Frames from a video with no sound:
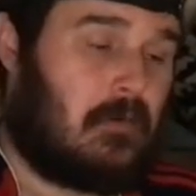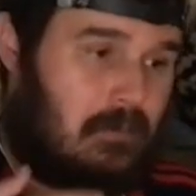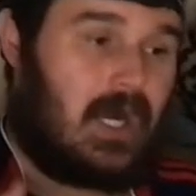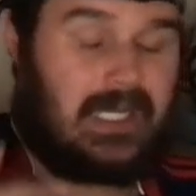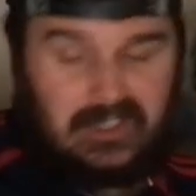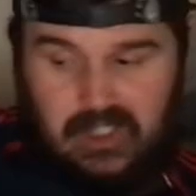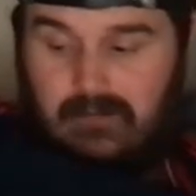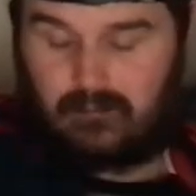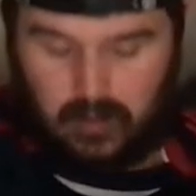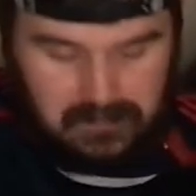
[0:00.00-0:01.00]
But in
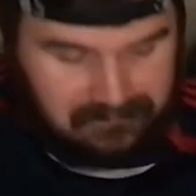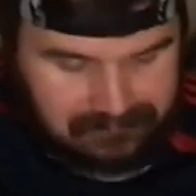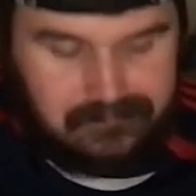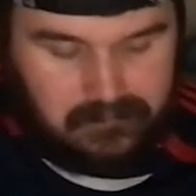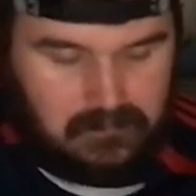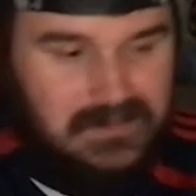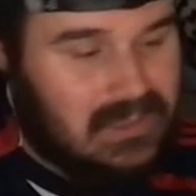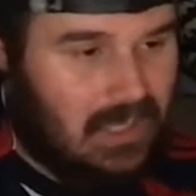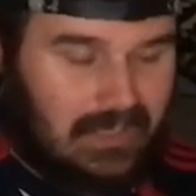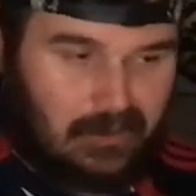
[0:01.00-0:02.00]
general,
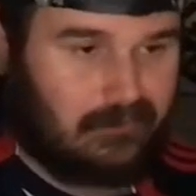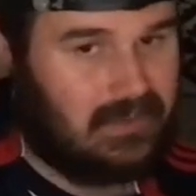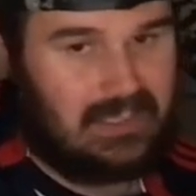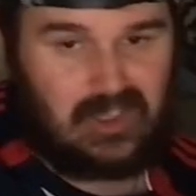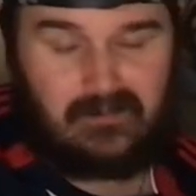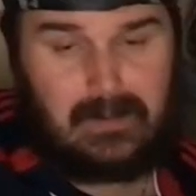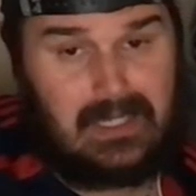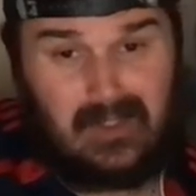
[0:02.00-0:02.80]
I don't think they should have had that.